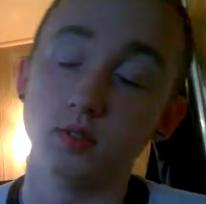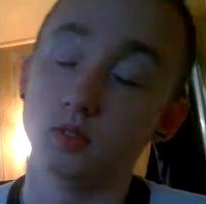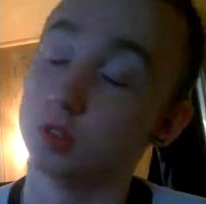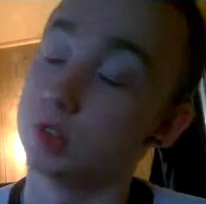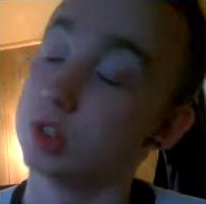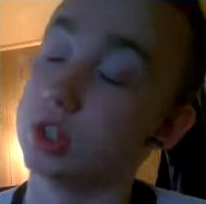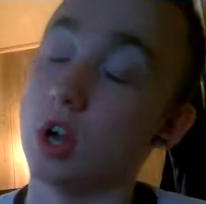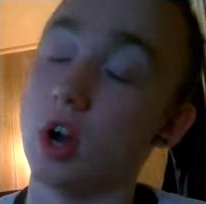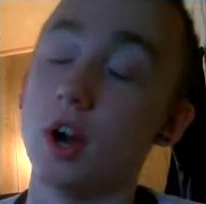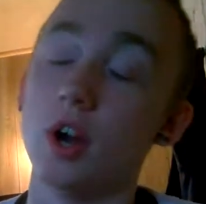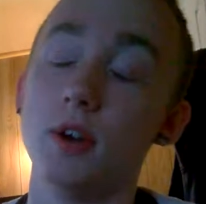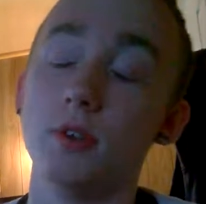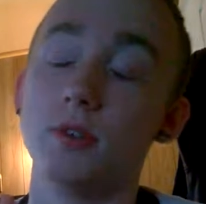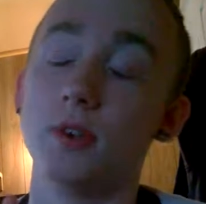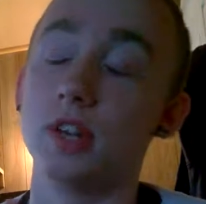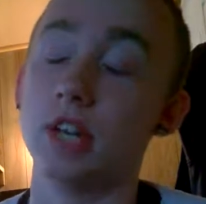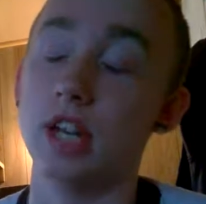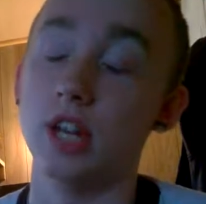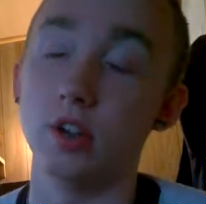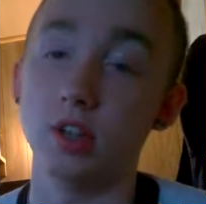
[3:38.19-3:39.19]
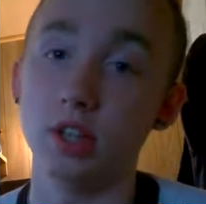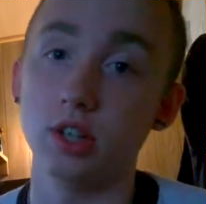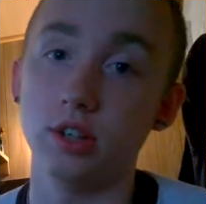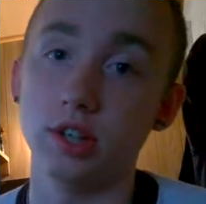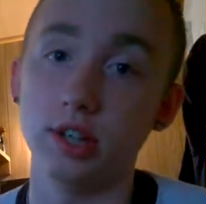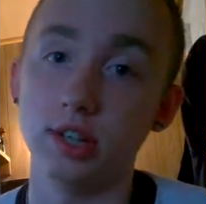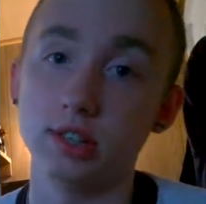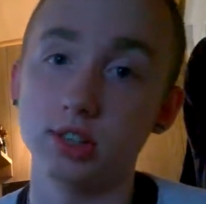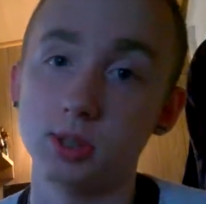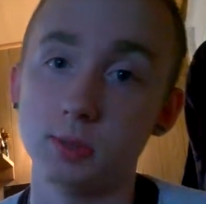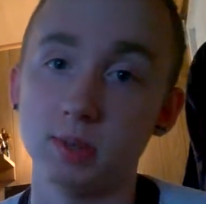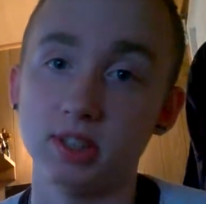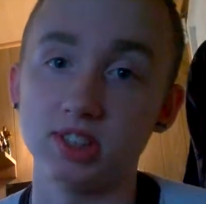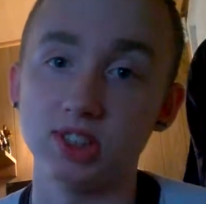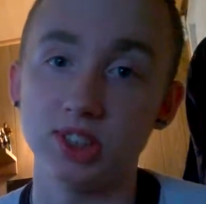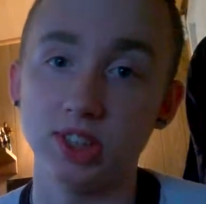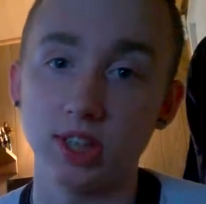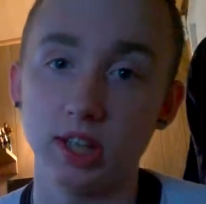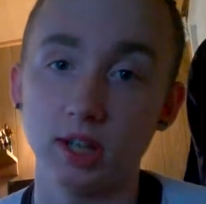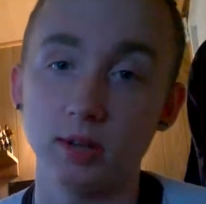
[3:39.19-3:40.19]
Sorry for killing your ears with my
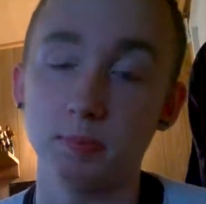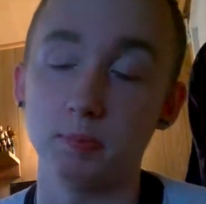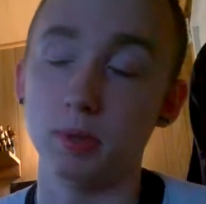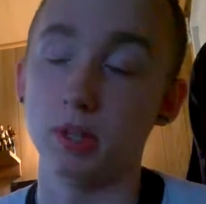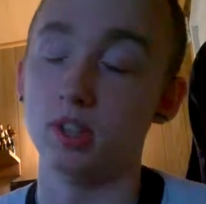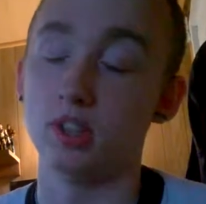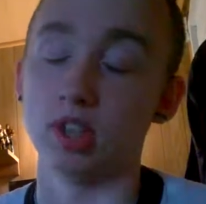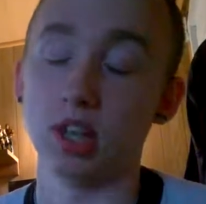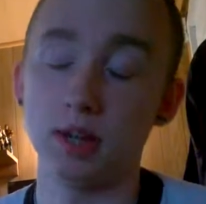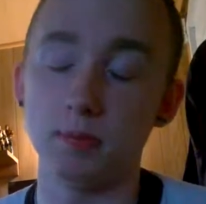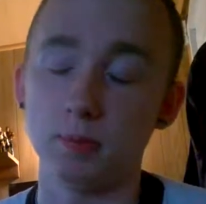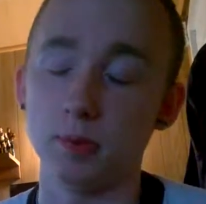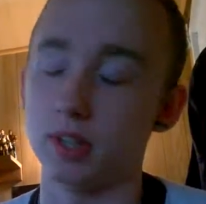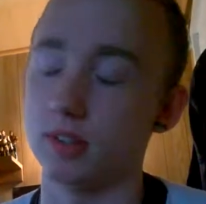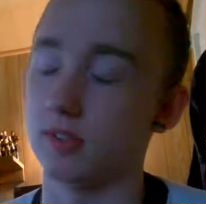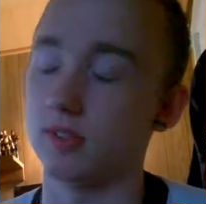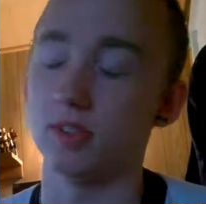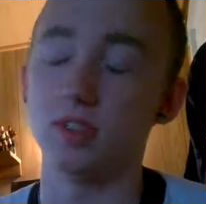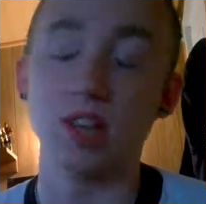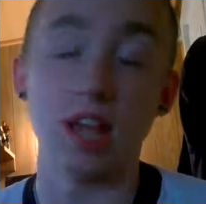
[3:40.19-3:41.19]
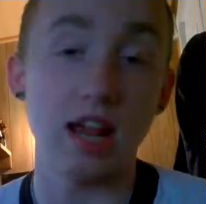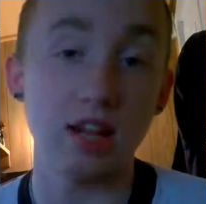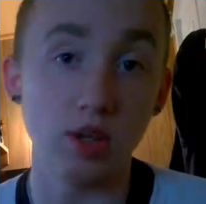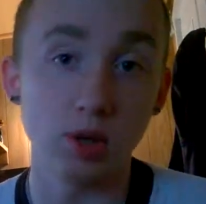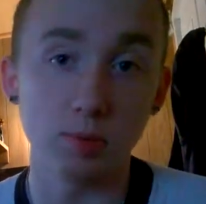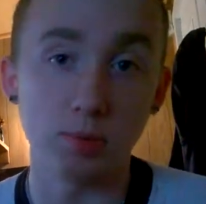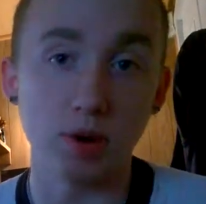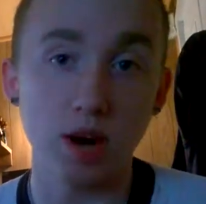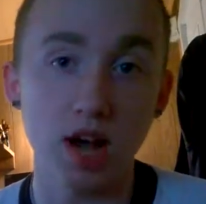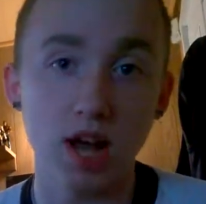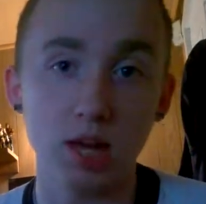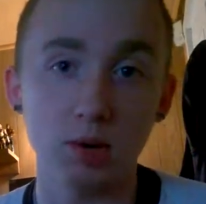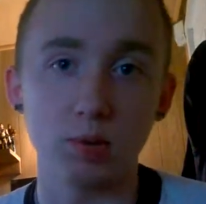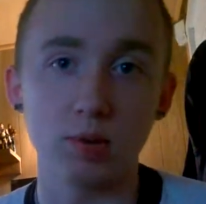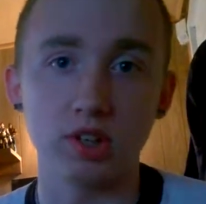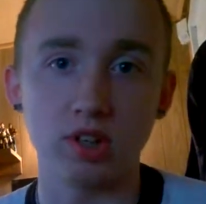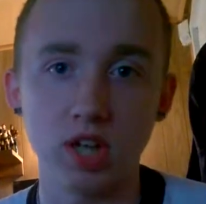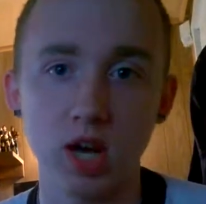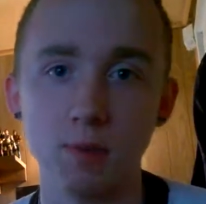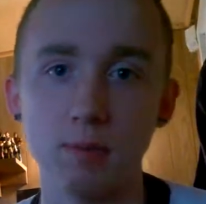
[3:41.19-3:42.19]
singing, but Daniel Bryan
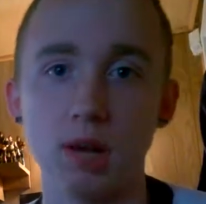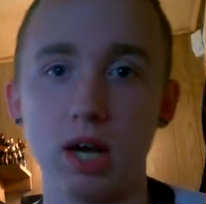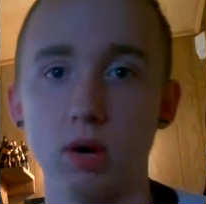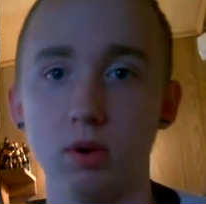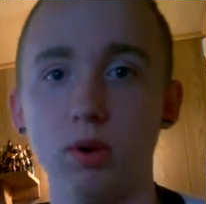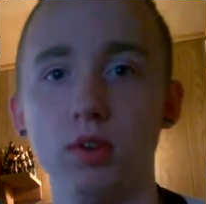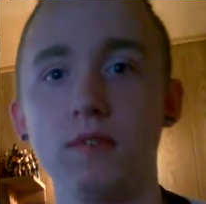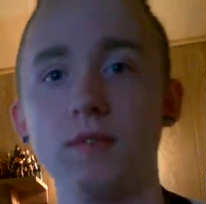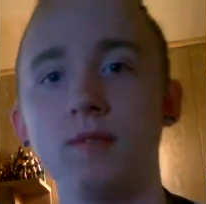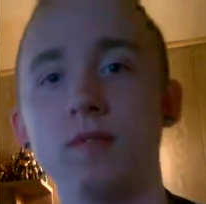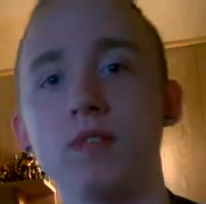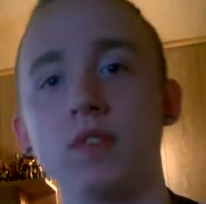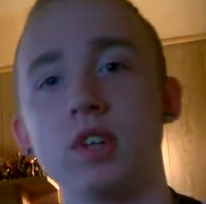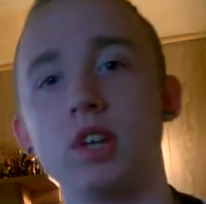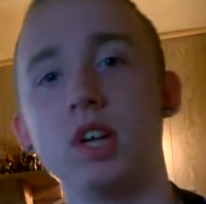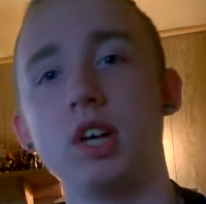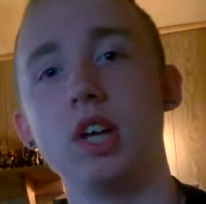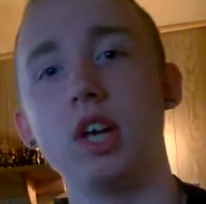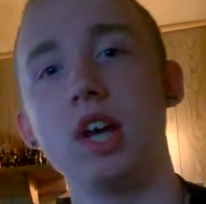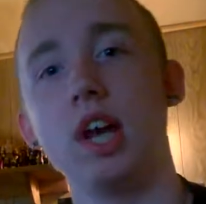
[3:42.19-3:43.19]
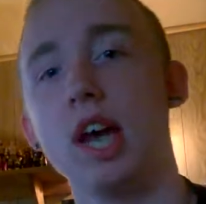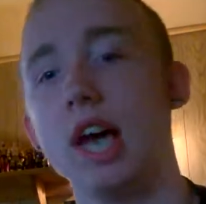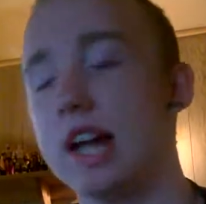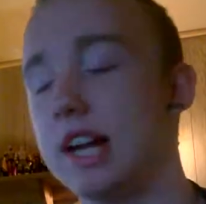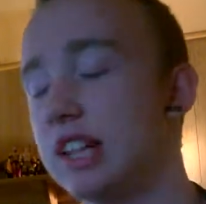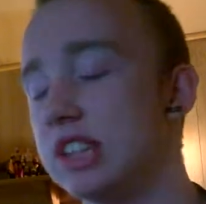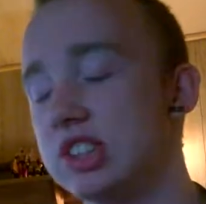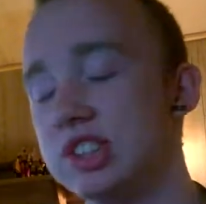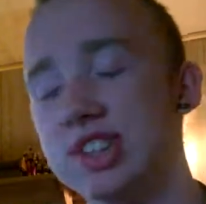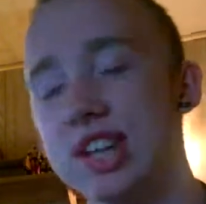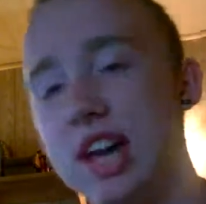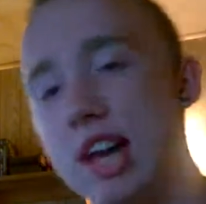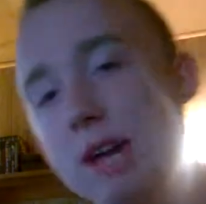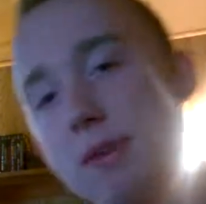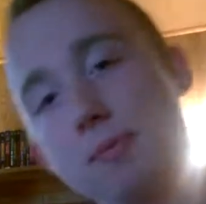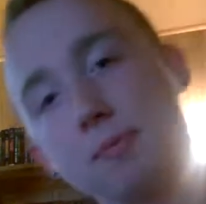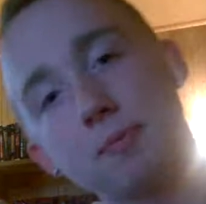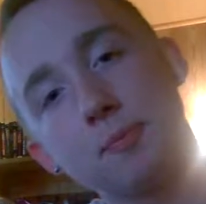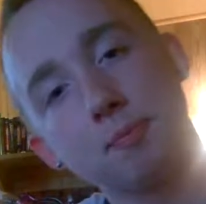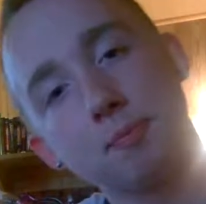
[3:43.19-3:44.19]
would come out. And he'd say